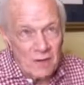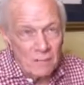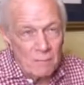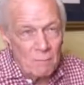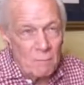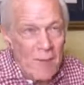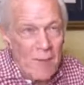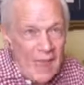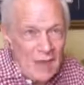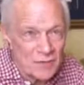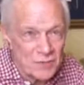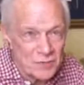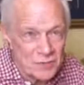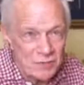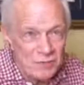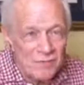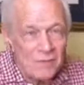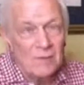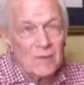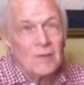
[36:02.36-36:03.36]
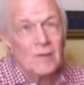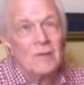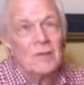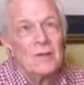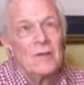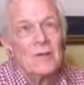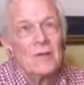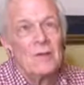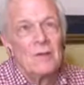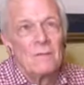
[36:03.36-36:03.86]
and passion.
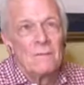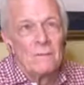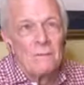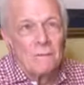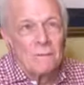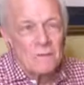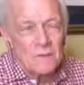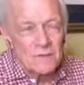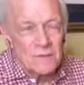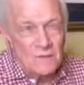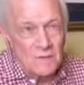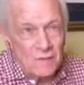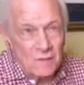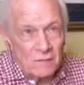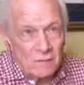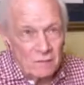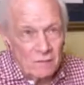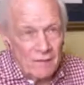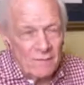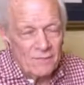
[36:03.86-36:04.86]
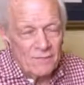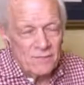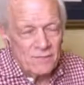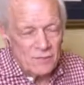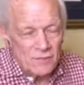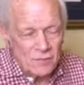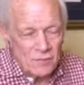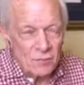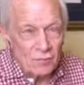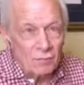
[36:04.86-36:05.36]
She loves
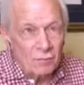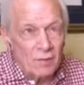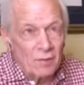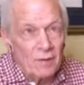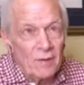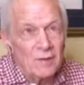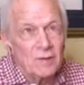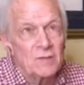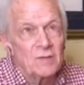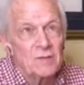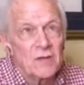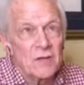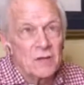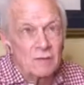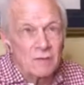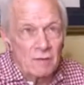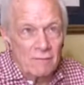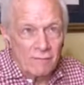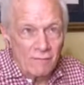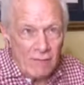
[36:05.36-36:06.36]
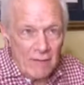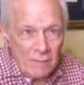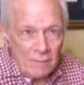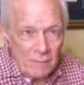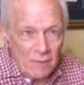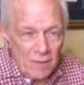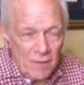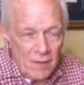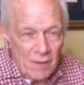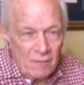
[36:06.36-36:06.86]
children, and she and her
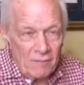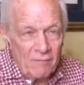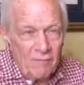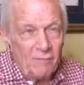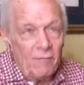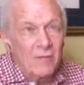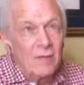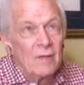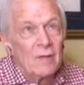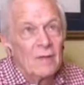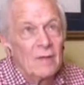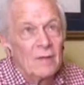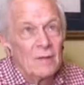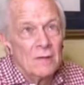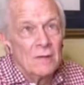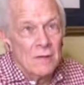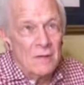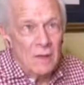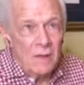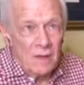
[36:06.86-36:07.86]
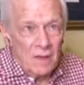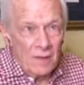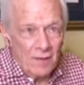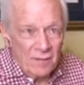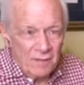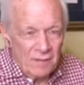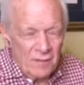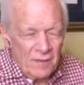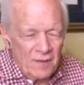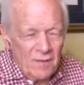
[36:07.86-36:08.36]
family have
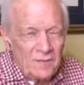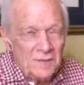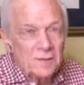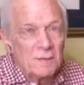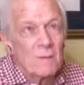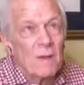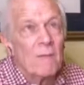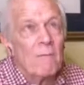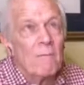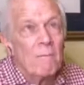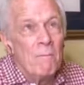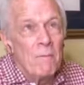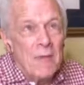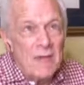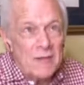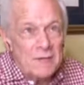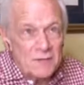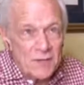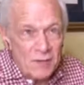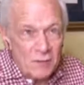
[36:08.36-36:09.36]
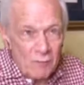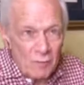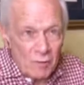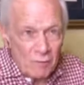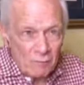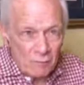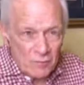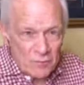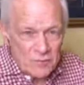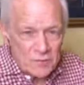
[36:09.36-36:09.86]
done some amazing
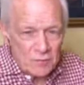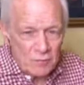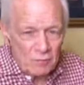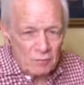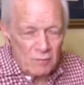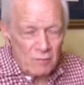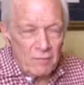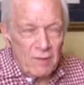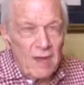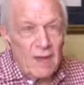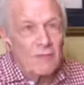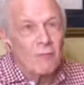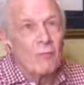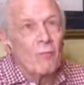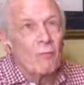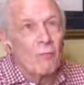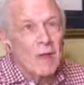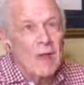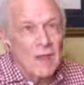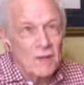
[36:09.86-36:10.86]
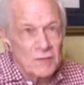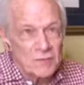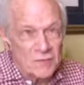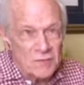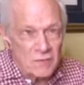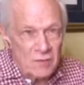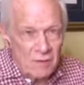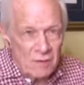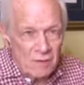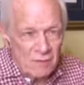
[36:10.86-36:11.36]
work with children at the
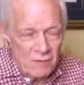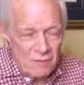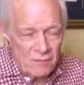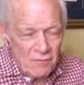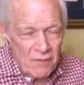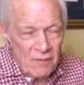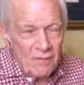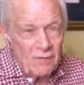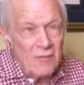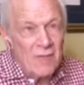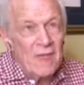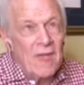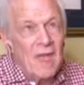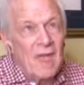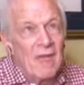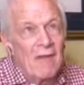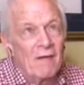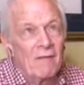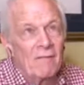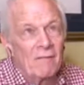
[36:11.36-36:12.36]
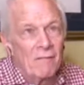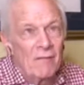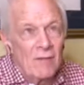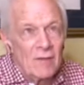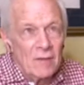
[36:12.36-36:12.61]
ranch that they have